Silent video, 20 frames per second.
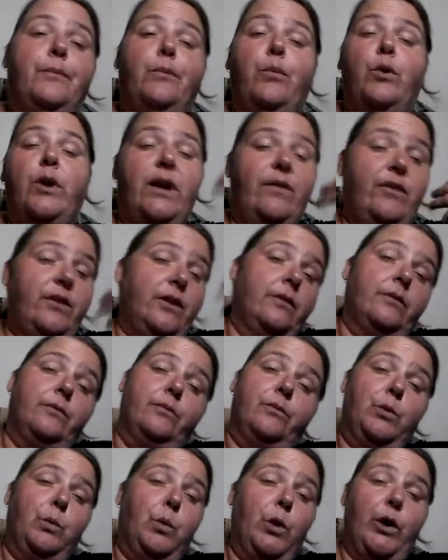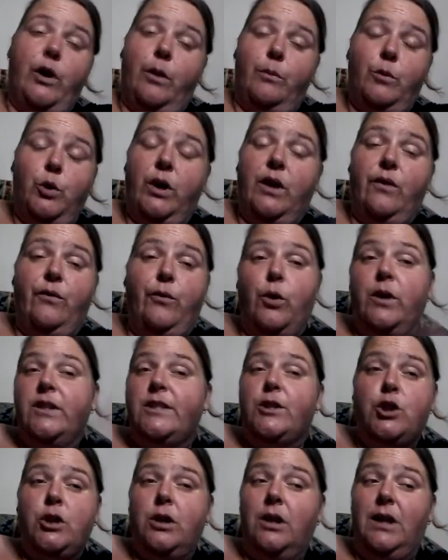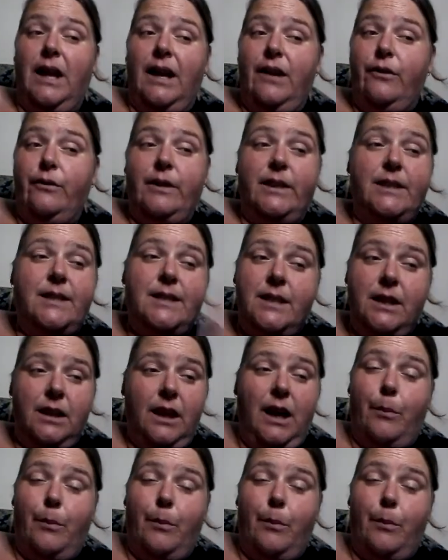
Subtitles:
whatever the word I'm looking for, it's too late. It's nearly